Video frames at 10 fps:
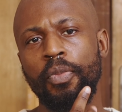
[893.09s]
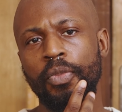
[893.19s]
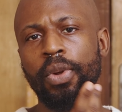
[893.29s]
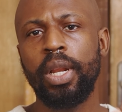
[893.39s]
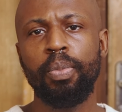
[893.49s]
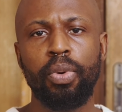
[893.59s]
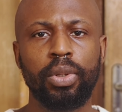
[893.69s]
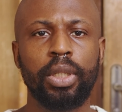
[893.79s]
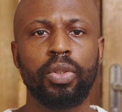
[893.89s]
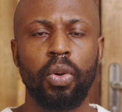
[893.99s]
really
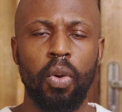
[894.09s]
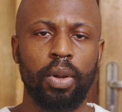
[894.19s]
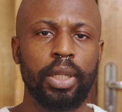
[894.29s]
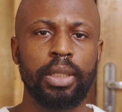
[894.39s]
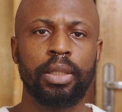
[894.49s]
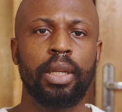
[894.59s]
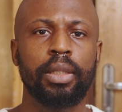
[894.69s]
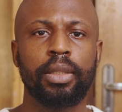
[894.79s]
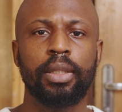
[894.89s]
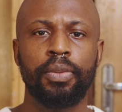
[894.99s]
put into
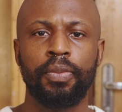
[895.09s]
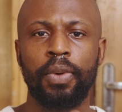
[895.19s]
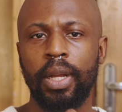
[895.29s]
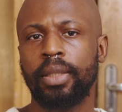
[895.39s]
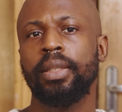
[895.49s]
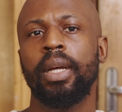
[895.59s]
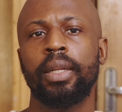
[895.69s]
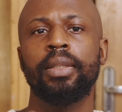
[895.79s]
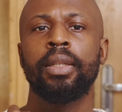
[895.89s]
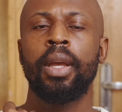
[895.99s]
cognizance the fact that